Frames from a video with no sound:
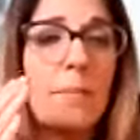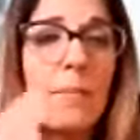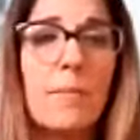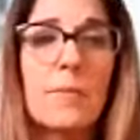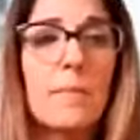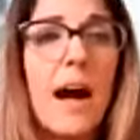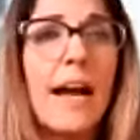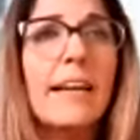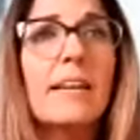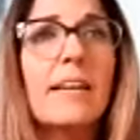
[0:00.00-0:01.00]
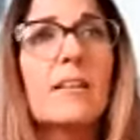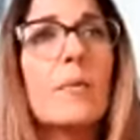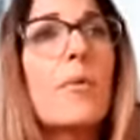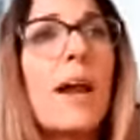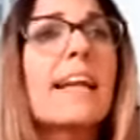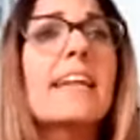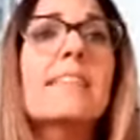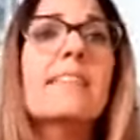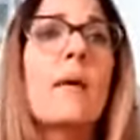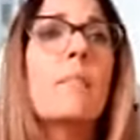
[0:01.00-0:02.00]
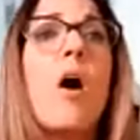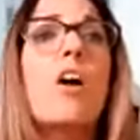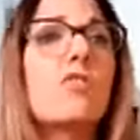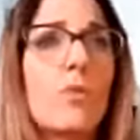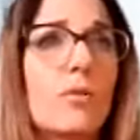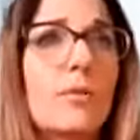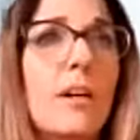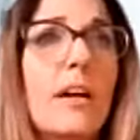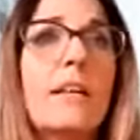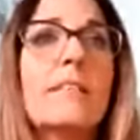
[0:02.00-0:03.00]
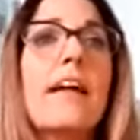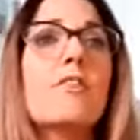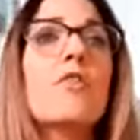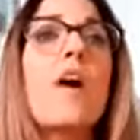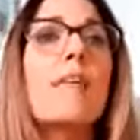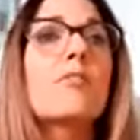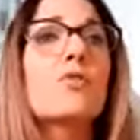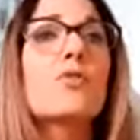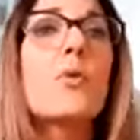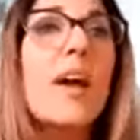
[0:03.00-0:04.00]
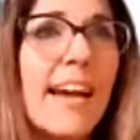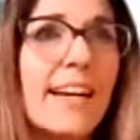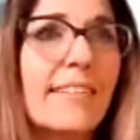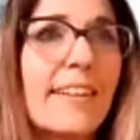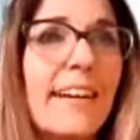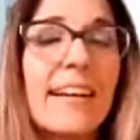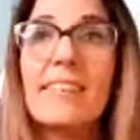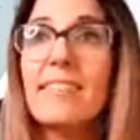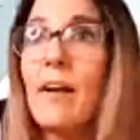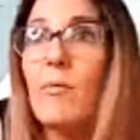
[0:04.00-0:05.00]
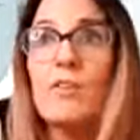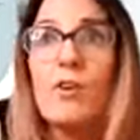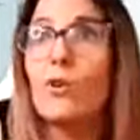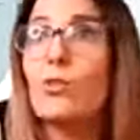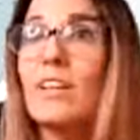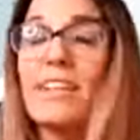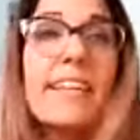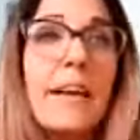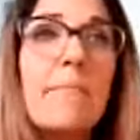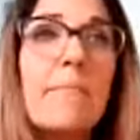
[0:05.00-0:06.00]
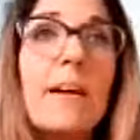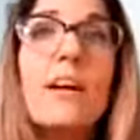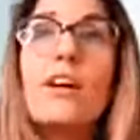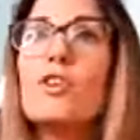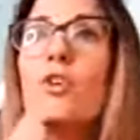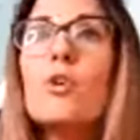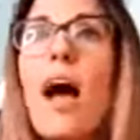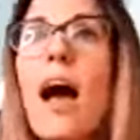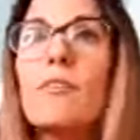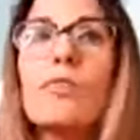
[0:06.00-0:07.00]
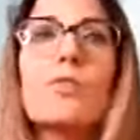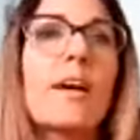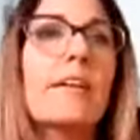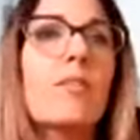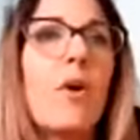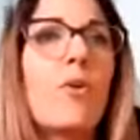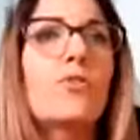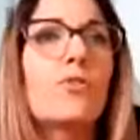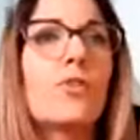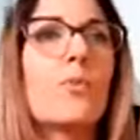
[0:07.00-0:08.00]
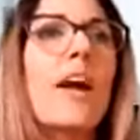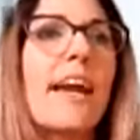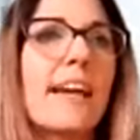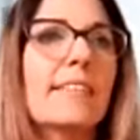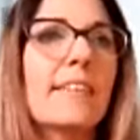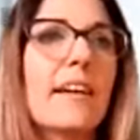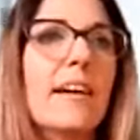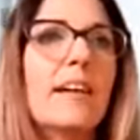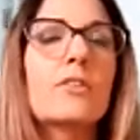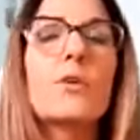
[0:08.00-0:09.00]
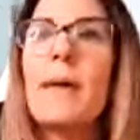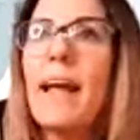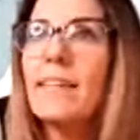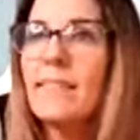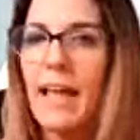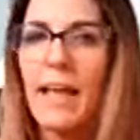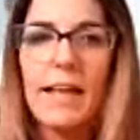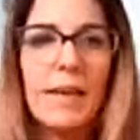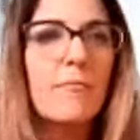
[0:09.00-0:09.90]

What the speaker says: the mind, the brain is a muscle that you have to train. It's like when you go to the gym, you have to train also your brain to make him